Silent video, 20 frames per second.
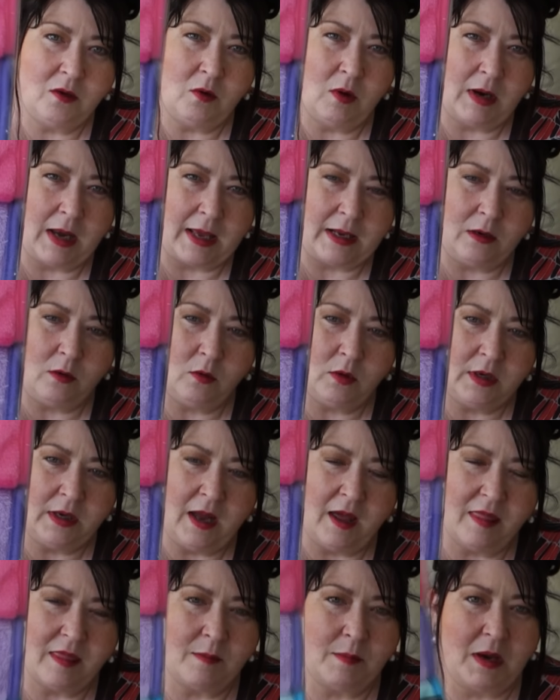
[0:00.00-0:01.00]
you know, like
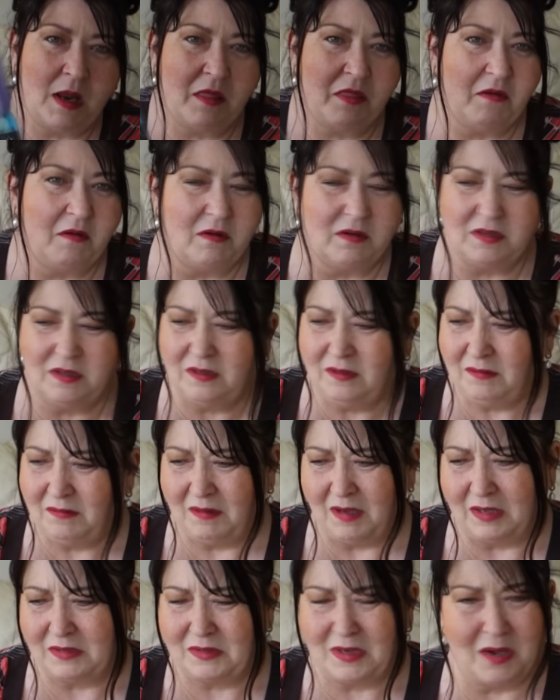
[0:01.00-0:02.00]
looking at them and I thought,
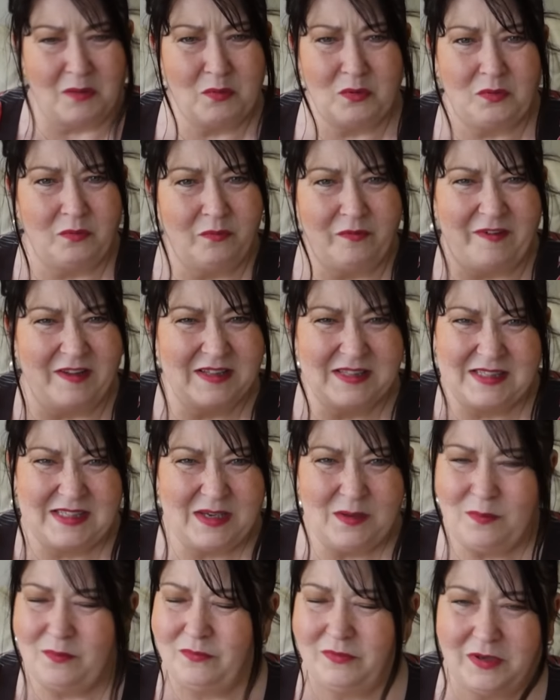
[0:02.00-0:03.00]
oh, I, I wouldn't
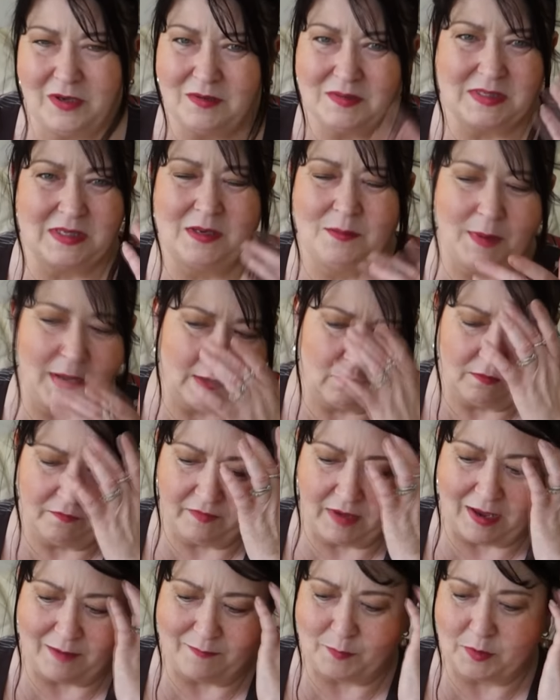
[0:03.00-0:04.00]
fancy using a
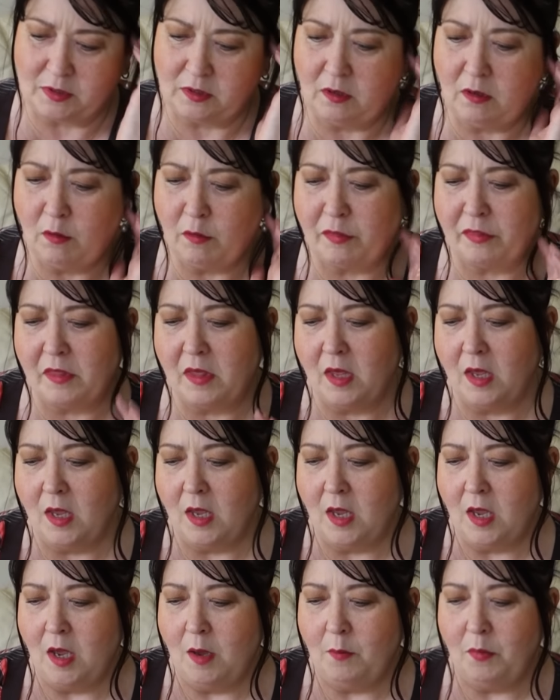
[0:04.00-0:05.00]
microfiber cloth.
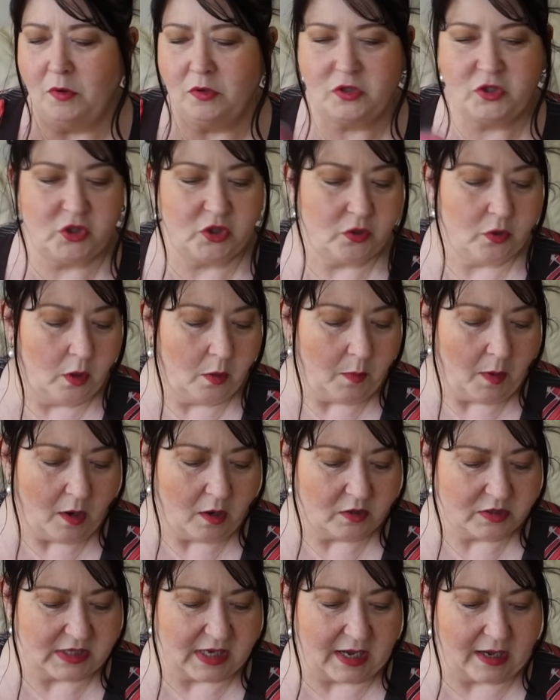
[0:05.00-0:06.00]
But you know
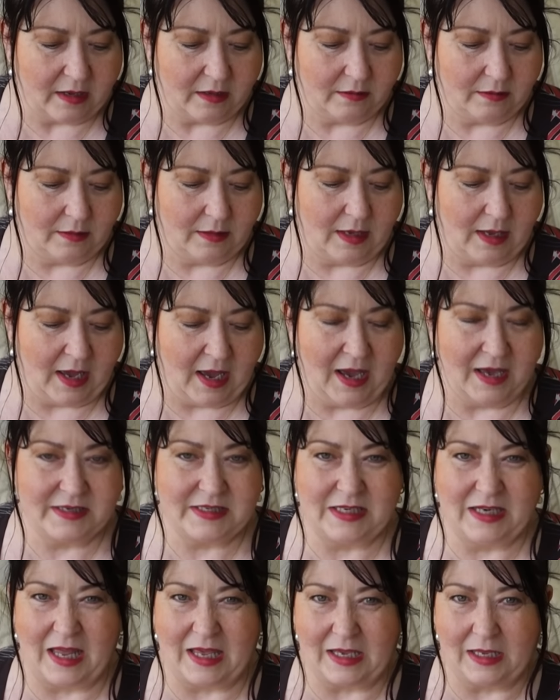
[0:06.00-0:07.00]
what? I, I
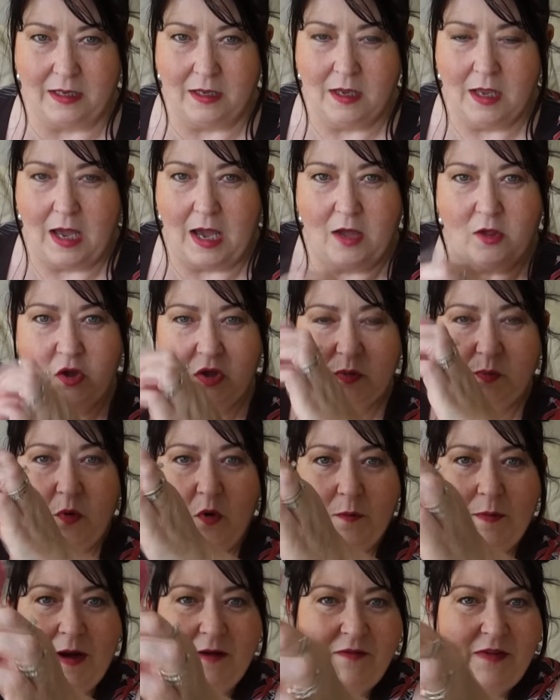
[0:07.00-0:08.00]
had a, like, a, I just
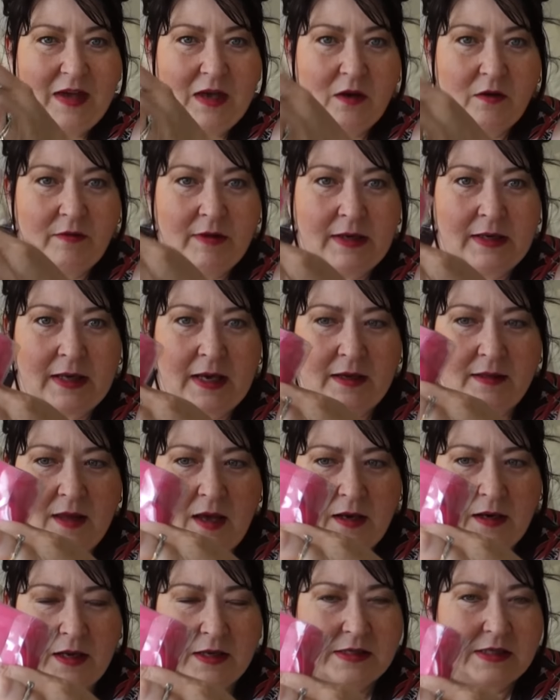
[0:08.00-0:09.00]
put my finger in like
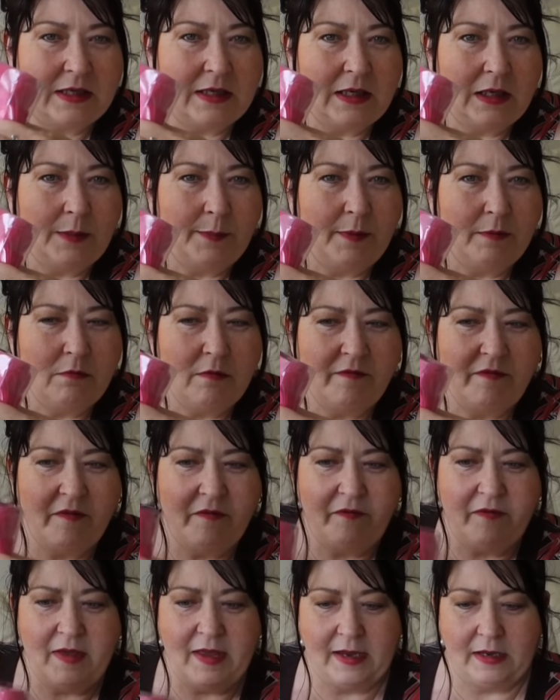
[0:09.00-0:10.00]
that and had a little bit of
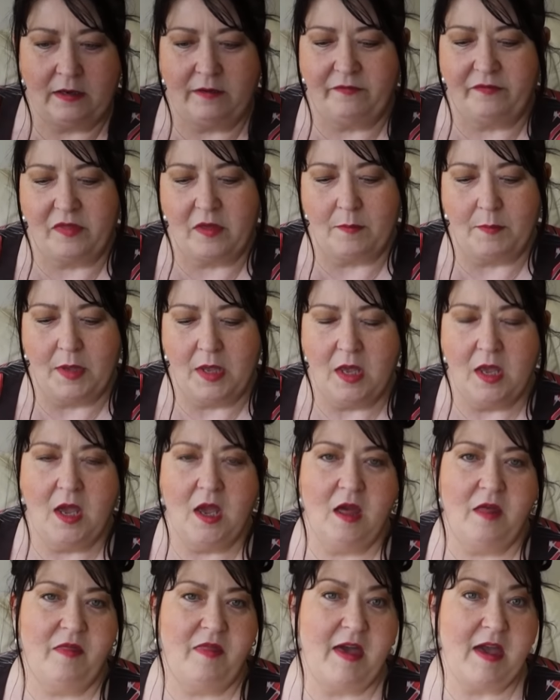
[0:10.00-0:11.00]
a feel of them.
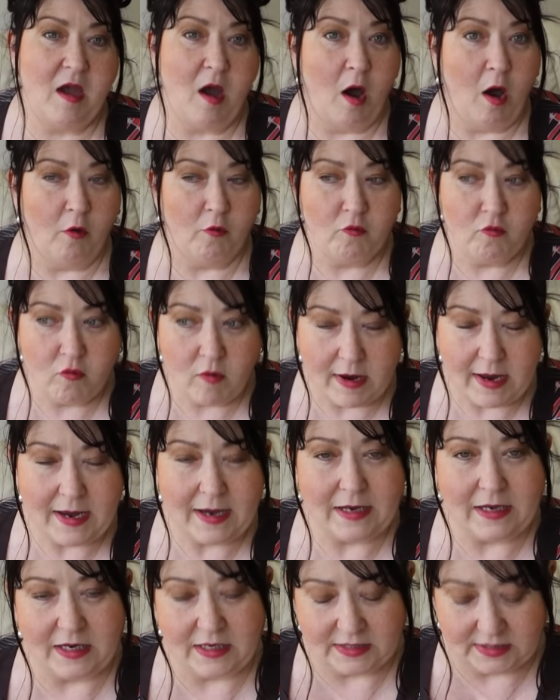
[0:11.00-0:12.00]
They are
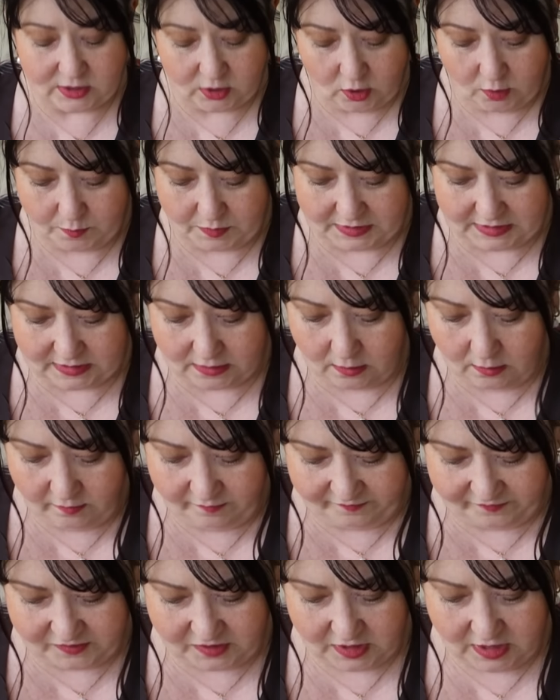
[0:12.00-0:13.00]
really super
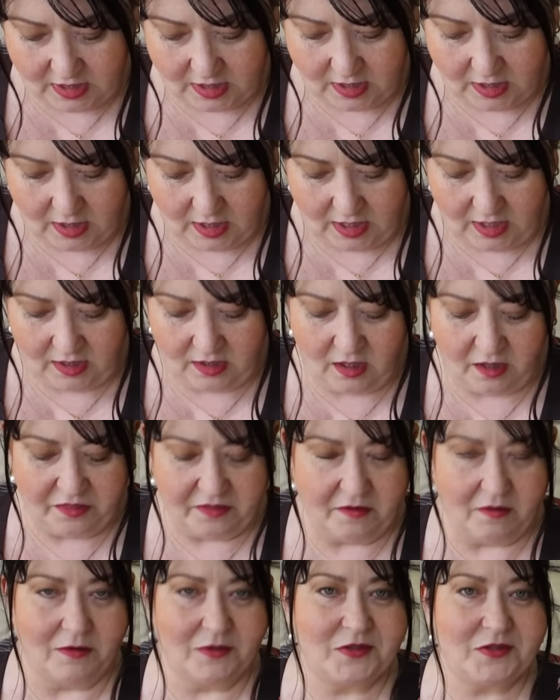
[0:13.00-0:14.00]
soft. And I
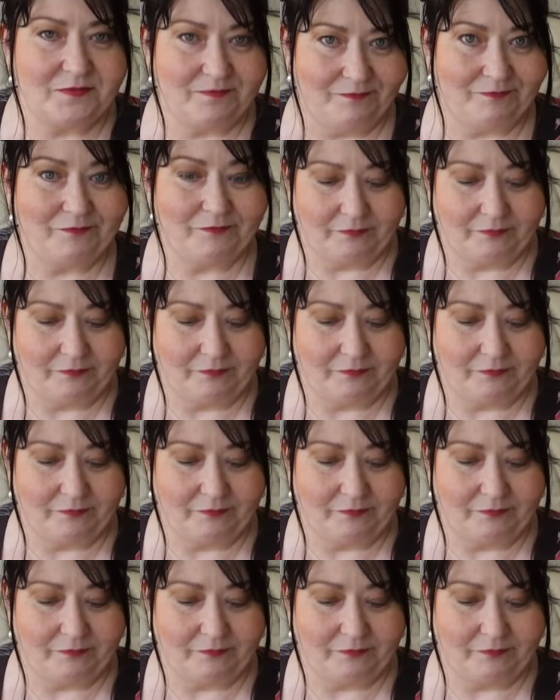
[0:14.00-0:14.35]
thought,